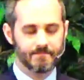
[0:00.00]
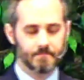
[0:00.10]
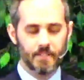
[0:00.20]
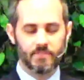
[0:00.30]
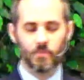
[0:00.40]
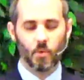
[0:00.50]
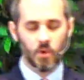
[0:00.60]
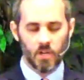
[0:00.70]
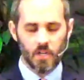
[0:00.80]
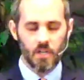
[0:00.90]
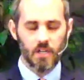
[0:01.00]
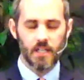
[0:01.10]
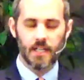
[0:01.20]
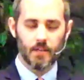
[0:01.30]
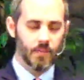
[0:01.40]
before
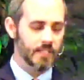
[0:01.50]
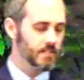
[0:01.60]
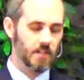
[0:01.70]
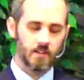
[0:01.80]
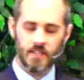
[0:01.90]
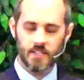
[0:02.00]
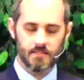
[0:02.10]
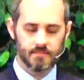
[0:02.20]
we deserve it.